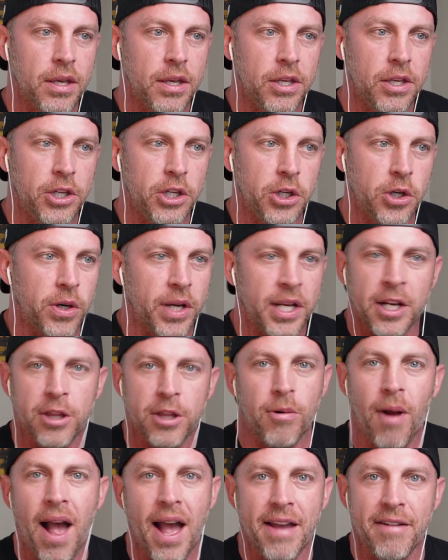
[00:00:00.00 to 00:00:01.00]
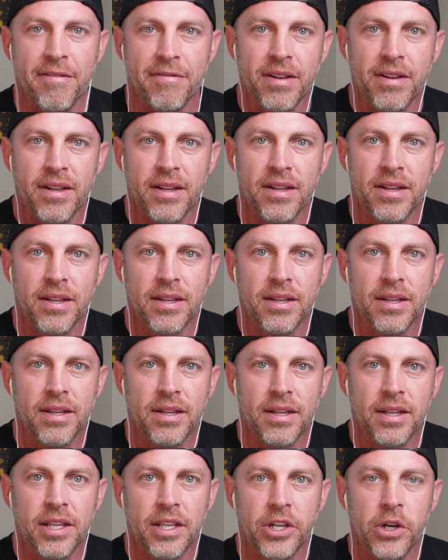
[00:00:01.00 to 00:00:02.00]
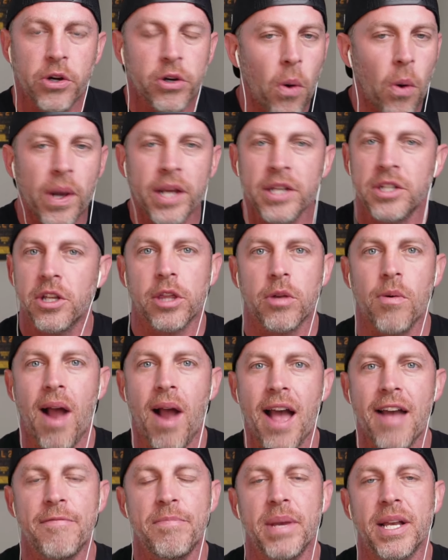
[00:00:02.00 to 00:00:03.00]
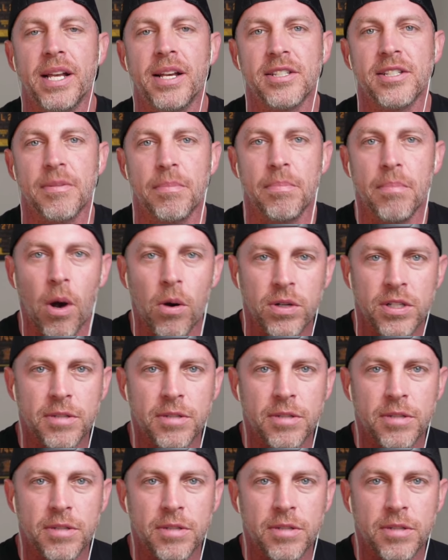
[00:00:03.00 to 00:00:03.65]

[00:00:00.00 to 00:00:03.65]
you're going to thrive. You're going to thrive because most